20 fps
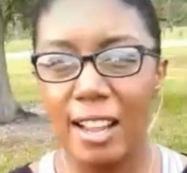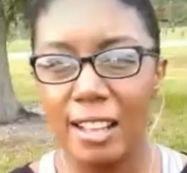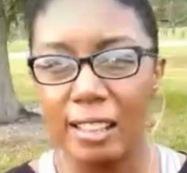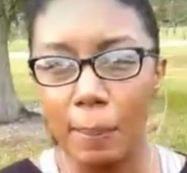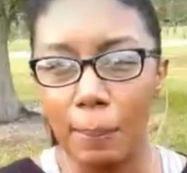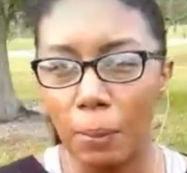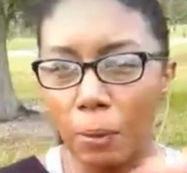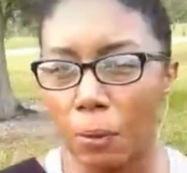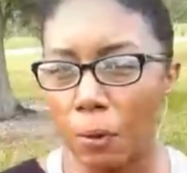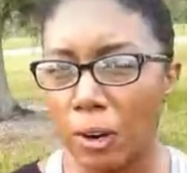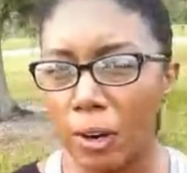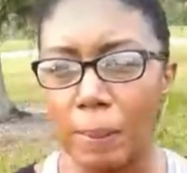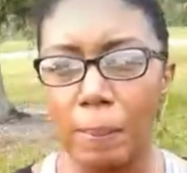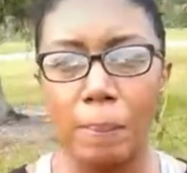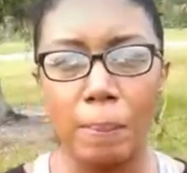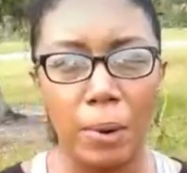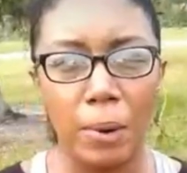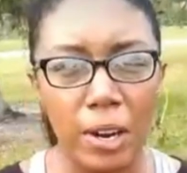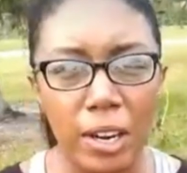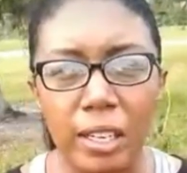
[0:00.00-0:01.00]
in the
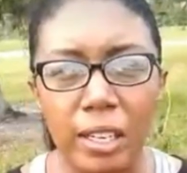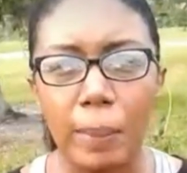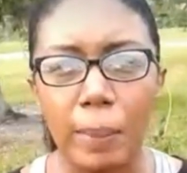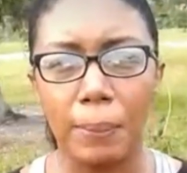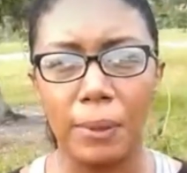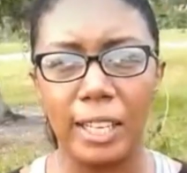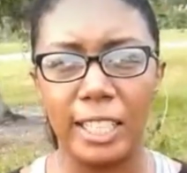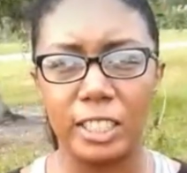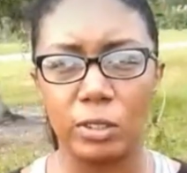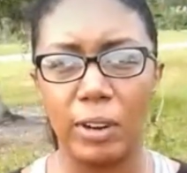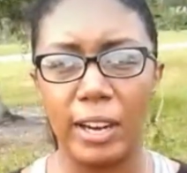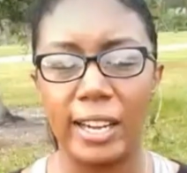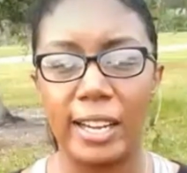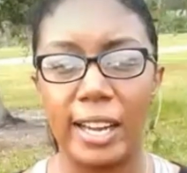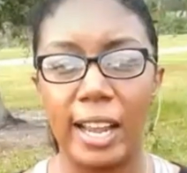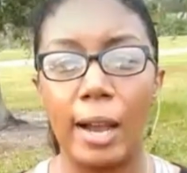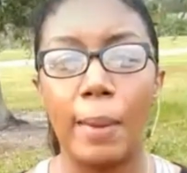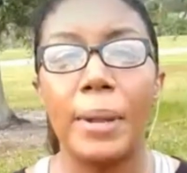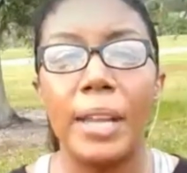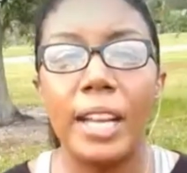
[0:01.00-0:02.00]
porn marketplace
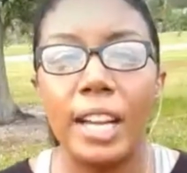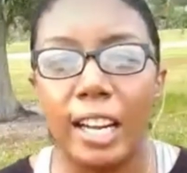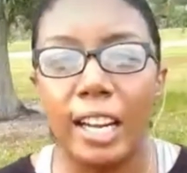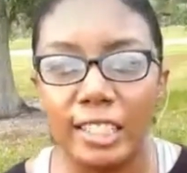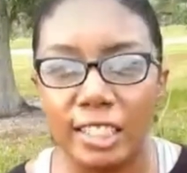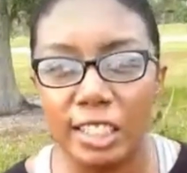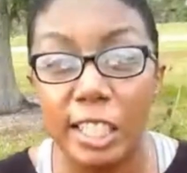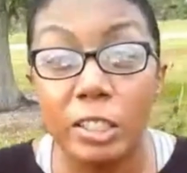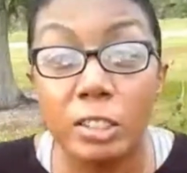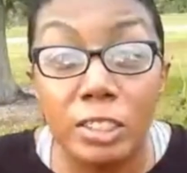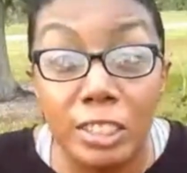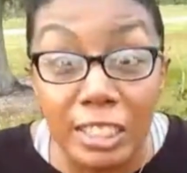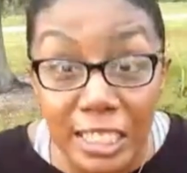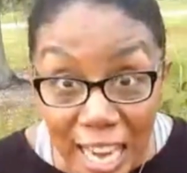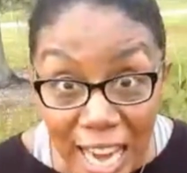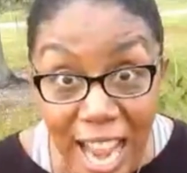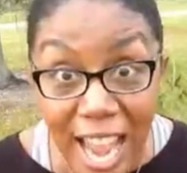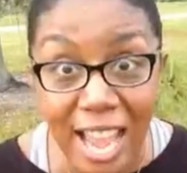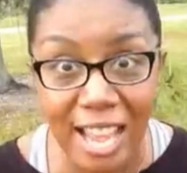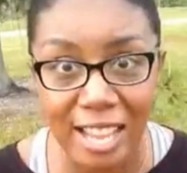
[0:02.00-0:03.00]
right now because they're
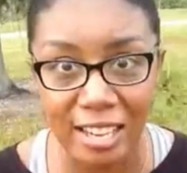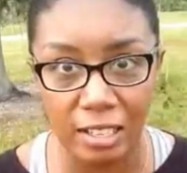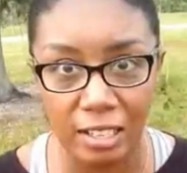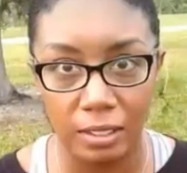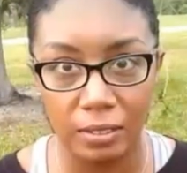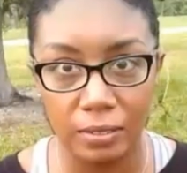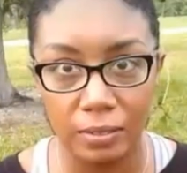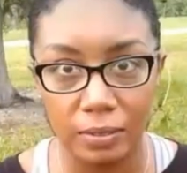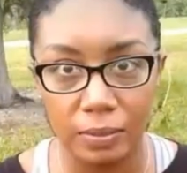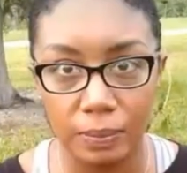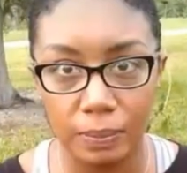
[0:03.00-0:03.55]
dead.